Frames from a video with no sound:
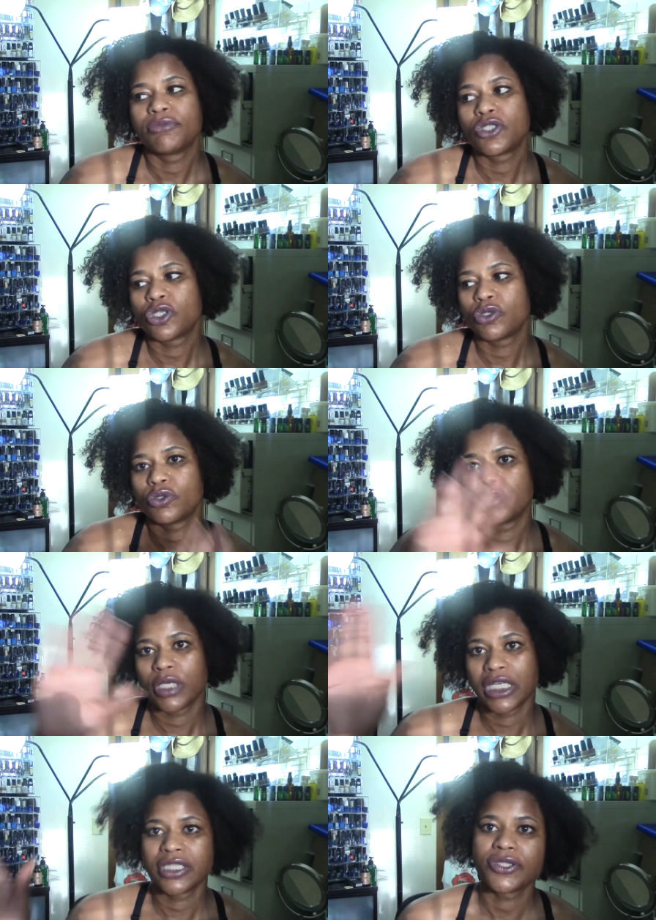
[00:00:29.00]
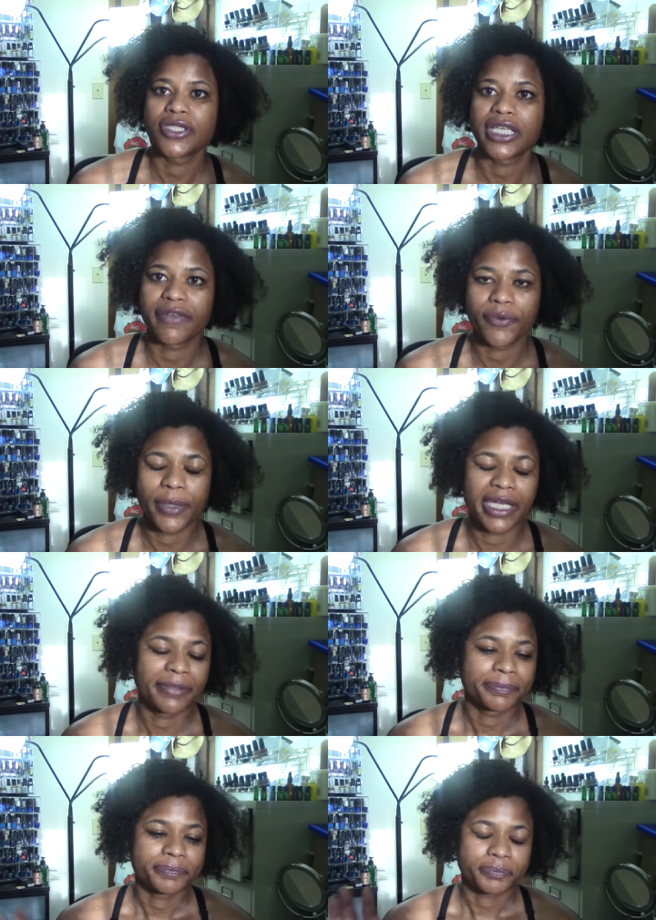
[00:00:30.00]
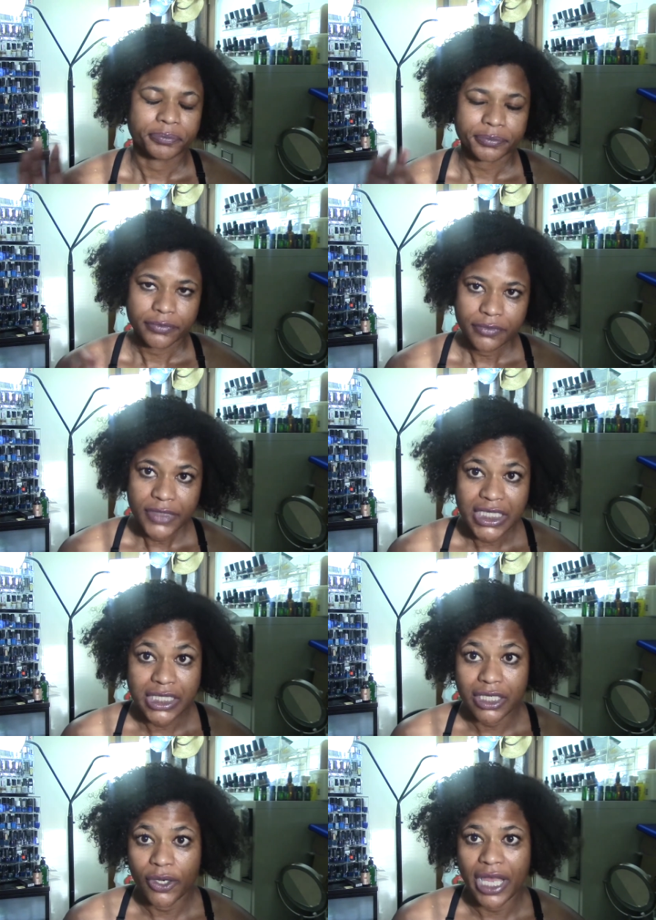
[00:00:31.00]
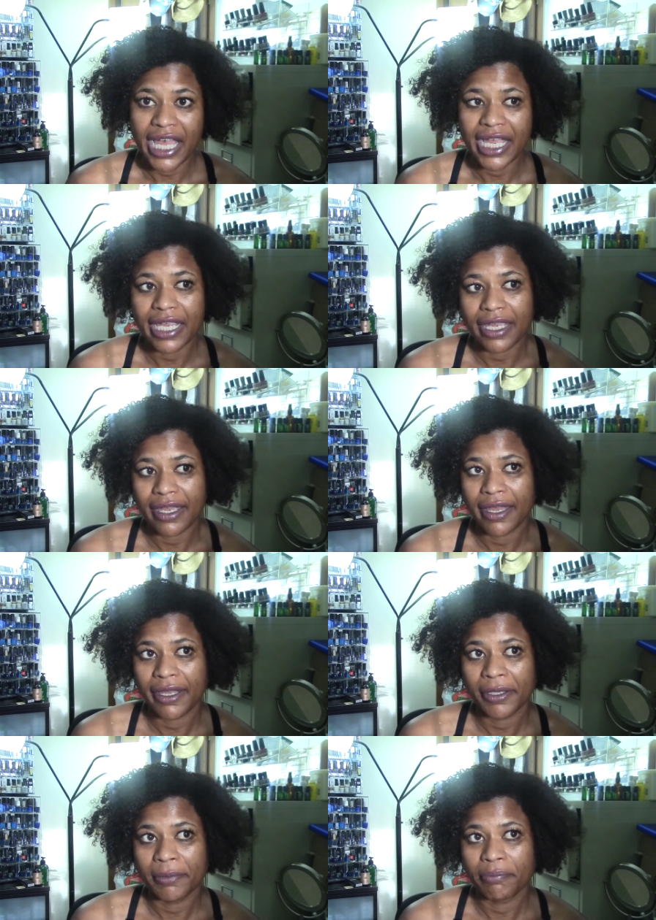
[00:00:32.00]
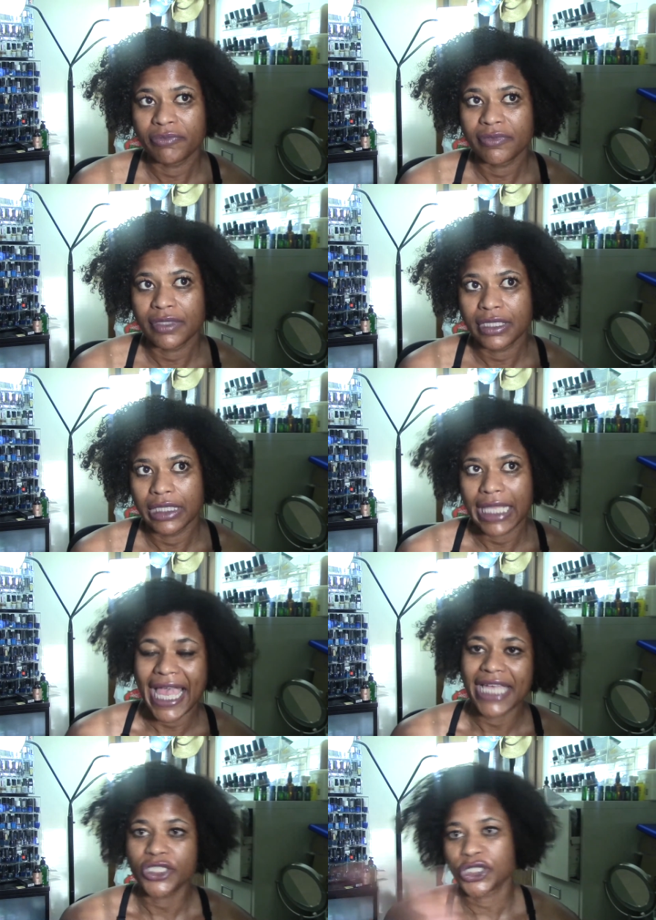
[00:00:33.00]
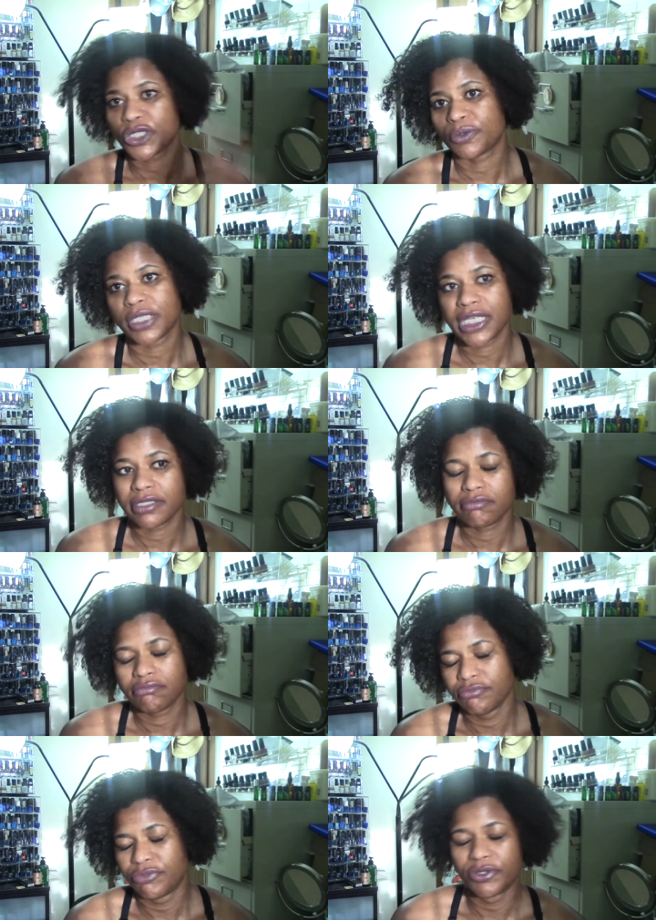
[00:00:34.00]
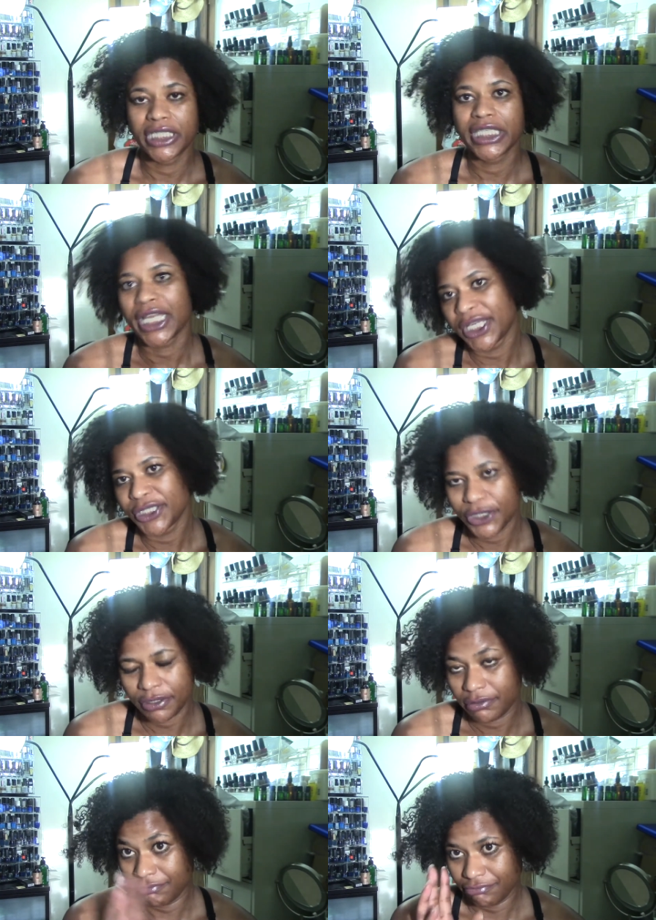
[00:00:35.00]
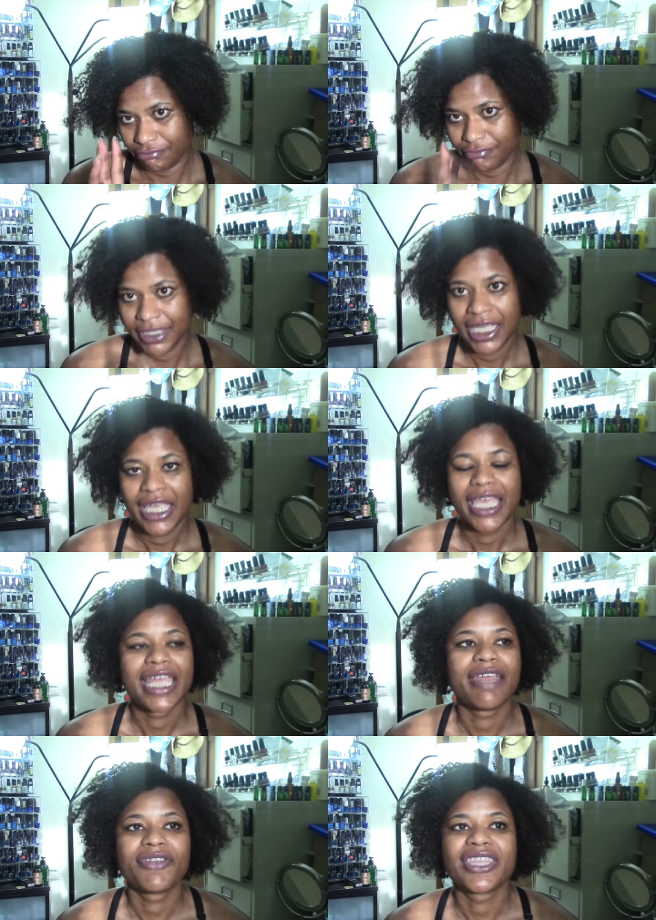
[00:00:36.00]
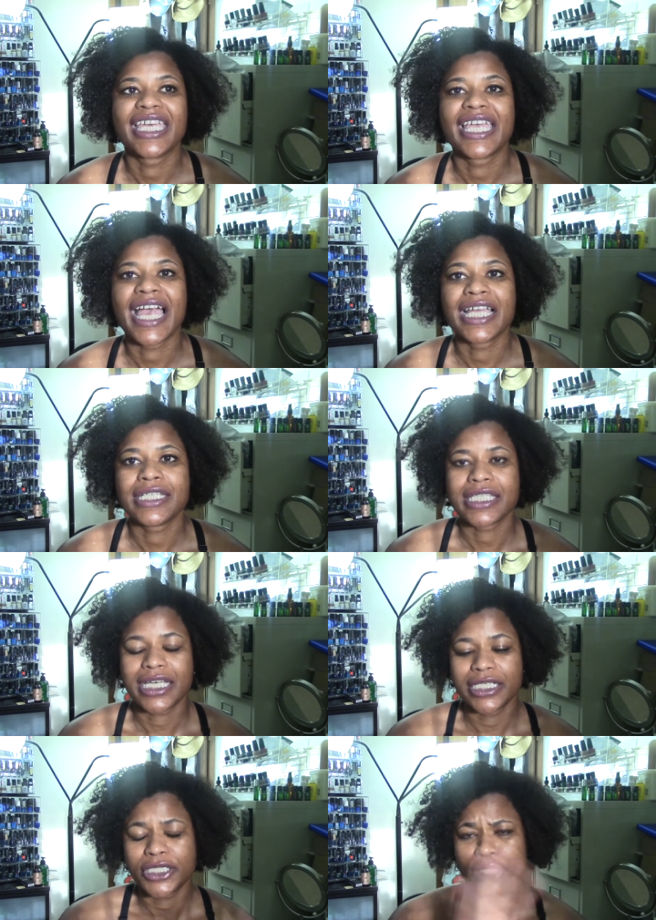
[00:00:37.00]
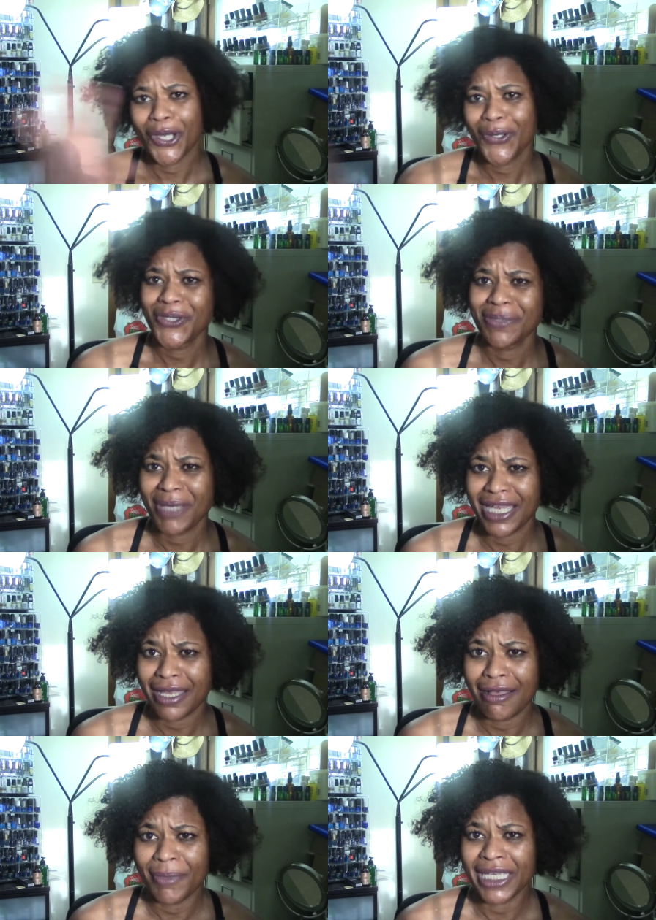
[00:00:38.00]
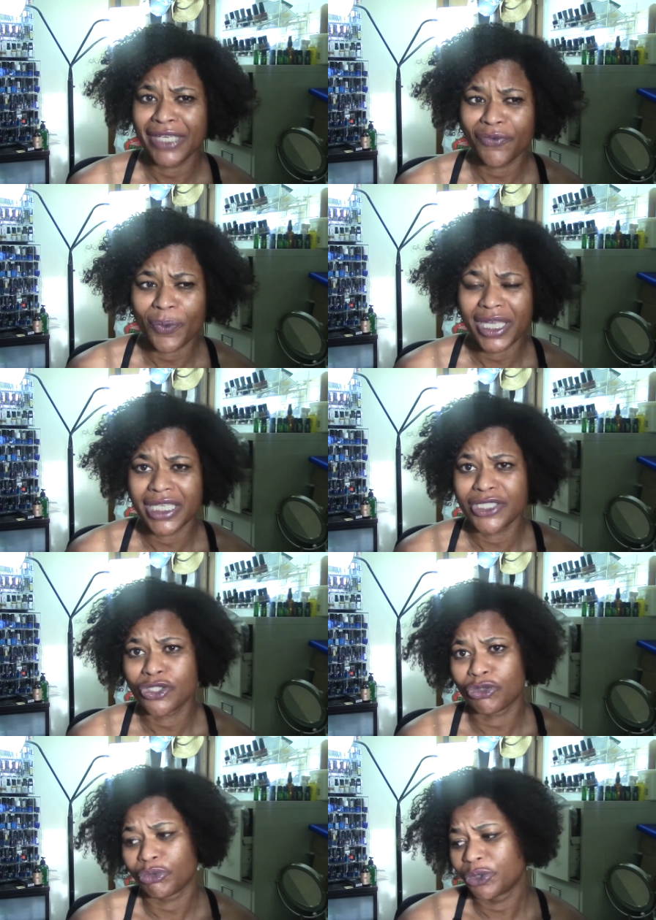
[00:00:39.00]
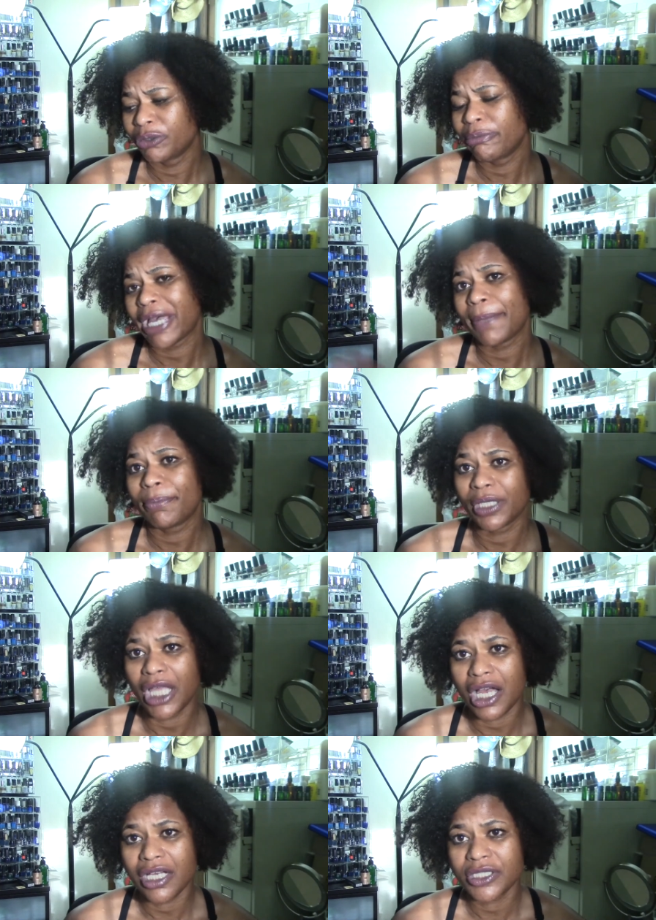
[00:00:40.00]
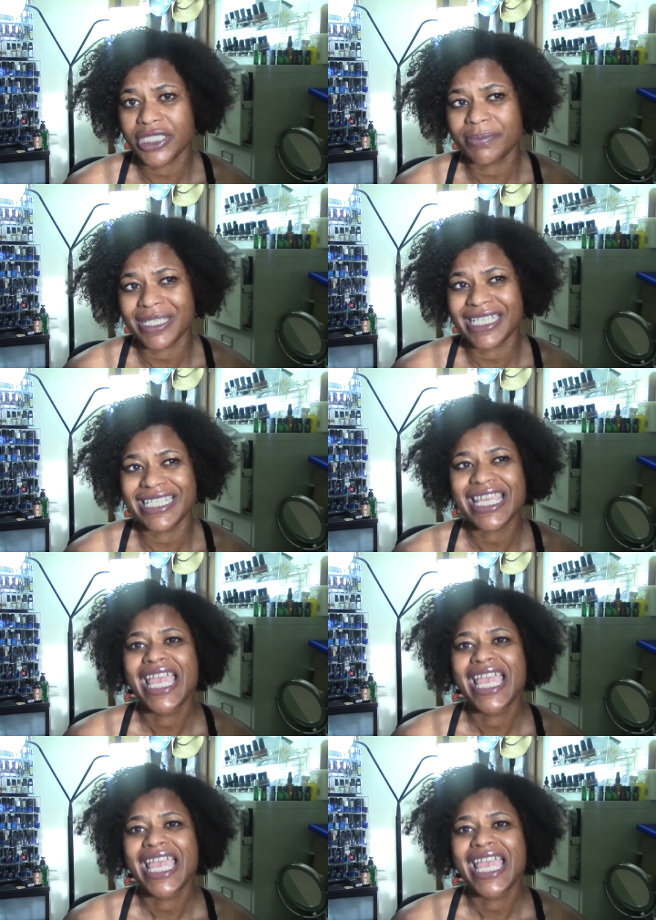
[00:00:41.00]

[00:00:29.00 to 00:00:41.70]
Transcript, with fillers: to enter the giveaway. So I last year when I relaunched and everything, I decided to host all my giveaways through my blog just because